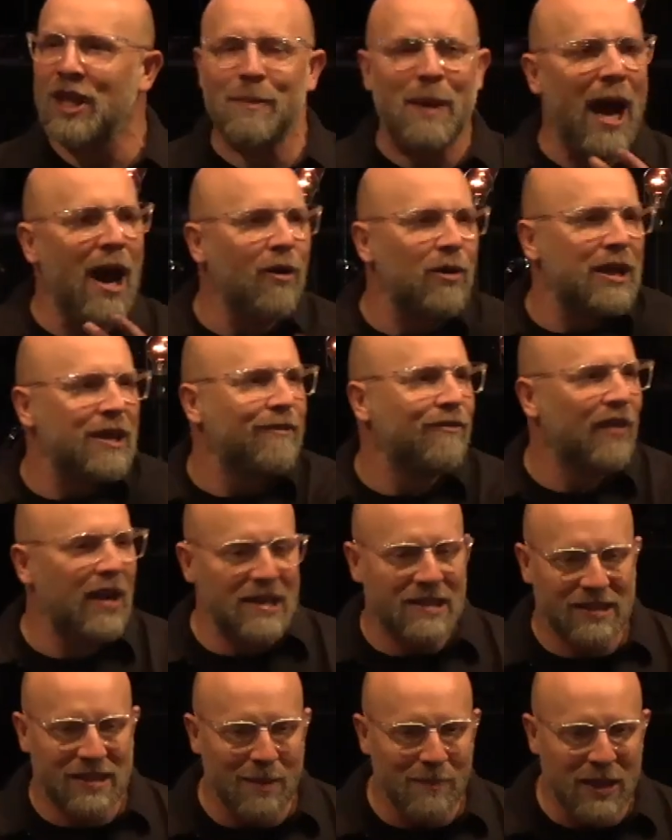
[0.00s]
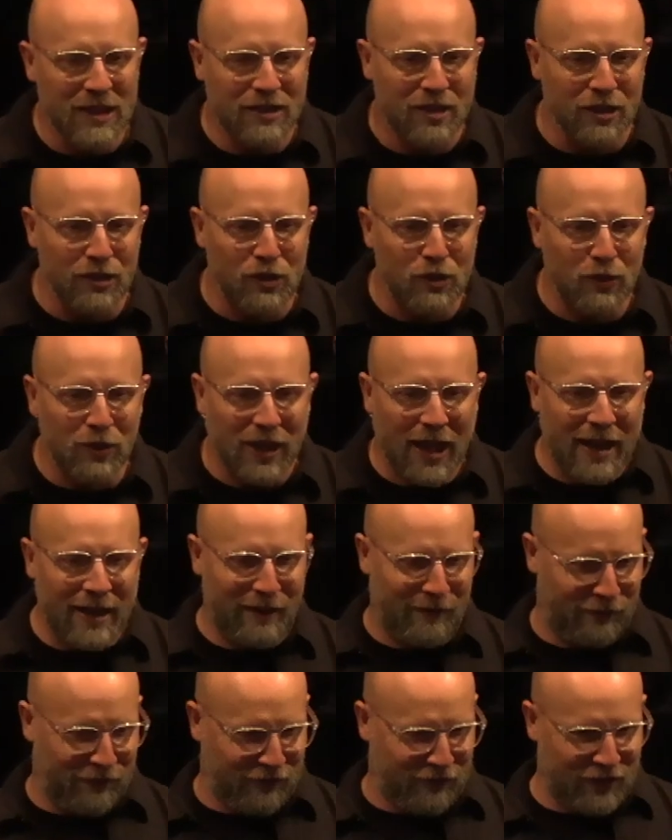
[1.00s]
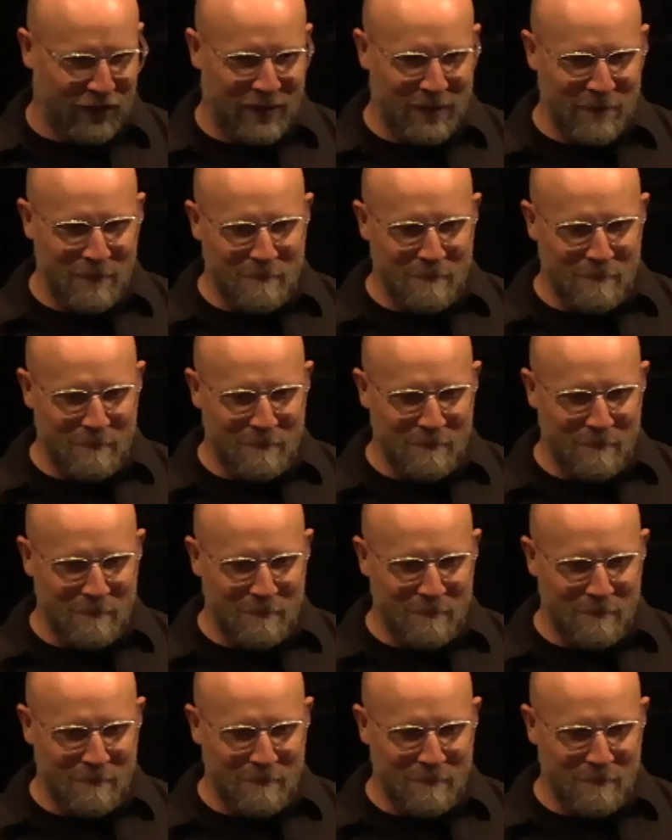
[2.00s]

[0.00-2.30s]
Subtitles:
them, how he invites them into new life.